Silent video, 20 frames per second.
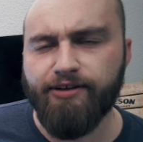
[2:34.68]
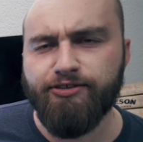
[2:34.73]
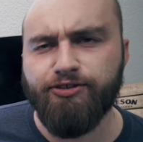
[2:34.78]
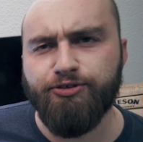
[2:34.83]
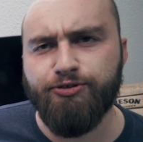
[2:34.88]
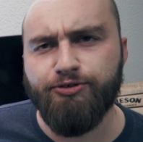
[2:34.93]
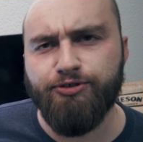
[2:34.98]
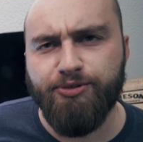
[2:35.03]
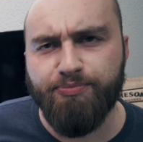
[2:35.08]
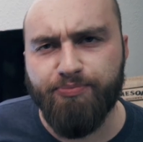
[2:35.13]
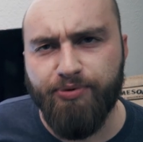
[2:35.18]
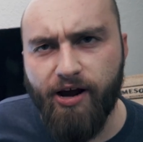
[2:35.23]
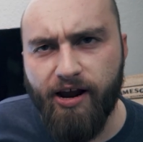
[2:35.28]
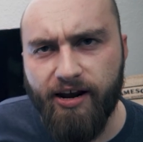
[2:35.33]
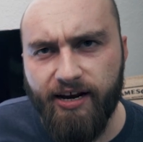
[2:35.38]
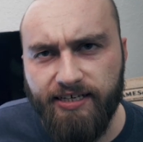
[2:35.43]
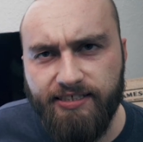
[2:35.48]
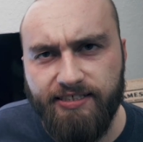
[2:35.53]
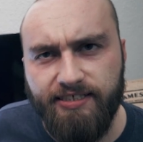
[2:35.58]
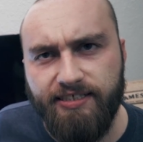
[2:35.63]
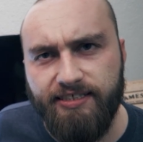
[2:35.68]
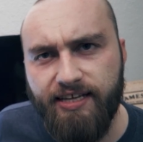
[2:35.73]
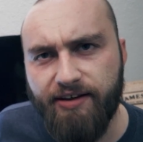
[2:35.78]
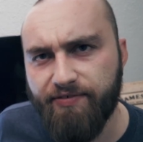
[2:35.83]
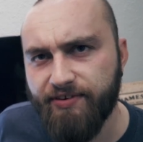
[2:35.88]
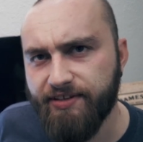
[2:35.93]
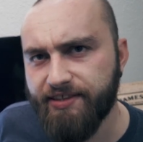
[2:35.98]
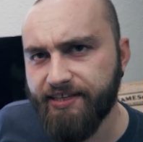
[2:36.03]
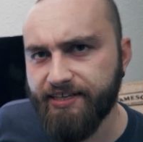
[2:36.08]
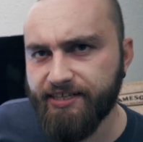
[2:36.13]
How to use the products and
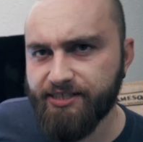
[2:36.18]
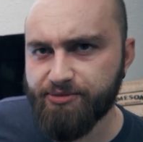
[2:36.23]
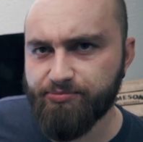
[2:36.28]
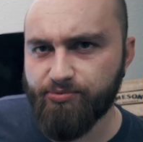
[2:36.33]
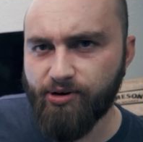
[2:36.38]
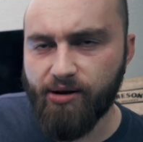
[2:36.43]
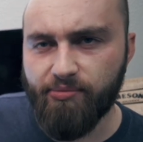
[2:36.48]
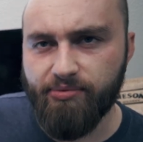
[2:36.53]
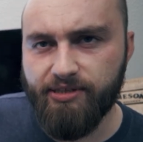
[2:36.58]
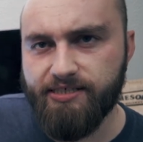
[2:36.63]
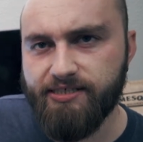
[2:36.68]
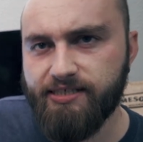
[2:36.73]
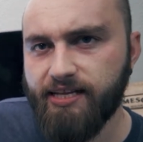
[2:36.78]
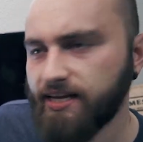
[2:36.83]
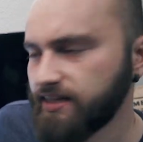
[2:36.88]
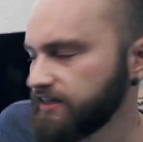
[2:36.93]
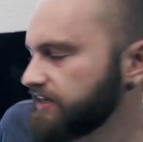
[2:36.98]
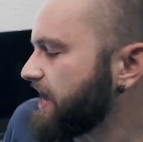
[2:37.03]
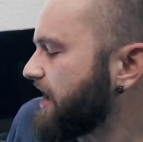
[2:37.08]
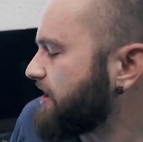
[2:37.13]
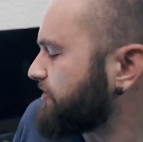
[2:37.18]
everything is probably slightly